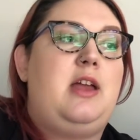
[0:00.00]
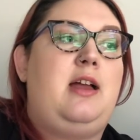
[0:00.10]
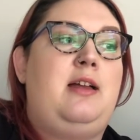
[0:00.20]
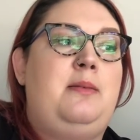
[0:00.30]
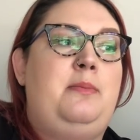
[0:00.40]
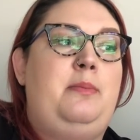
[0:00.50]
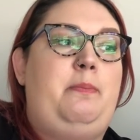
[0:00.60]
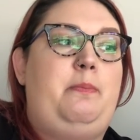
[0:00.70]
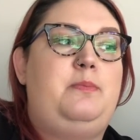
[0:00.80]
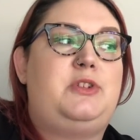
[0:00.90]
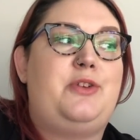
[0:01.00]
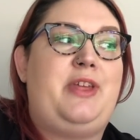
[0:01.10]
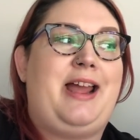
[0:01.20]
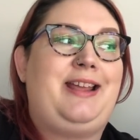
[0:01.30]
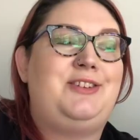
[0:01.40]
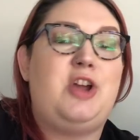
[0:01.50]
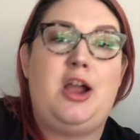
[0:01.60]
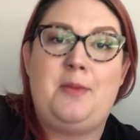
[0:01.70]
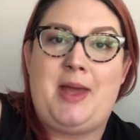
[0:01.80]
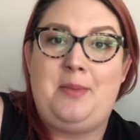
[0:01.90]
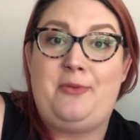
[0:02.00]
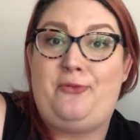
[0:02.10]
um, so that I can talk about it